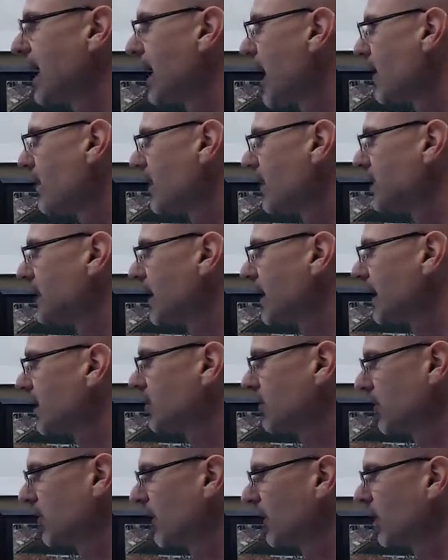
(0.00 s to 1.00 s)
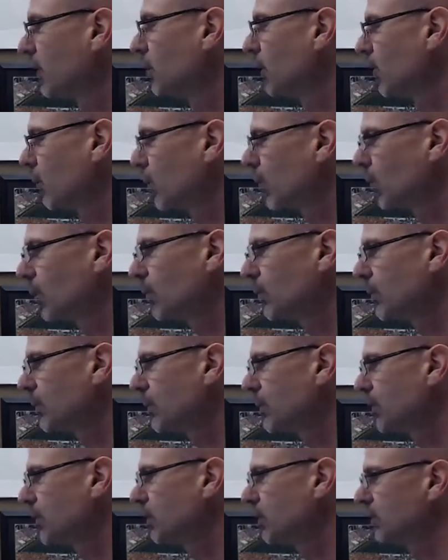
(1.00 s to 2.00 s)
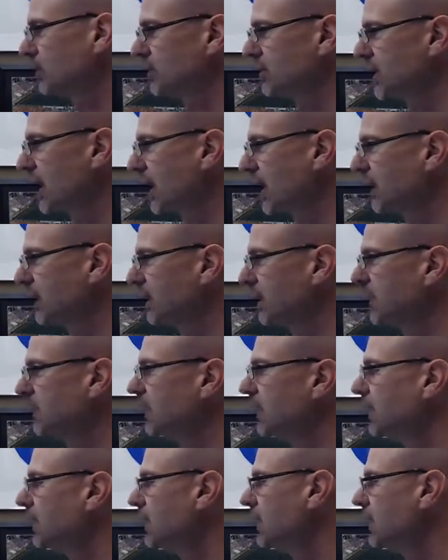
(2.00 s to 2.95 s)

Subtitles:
have a tetra, a real cute, tiny,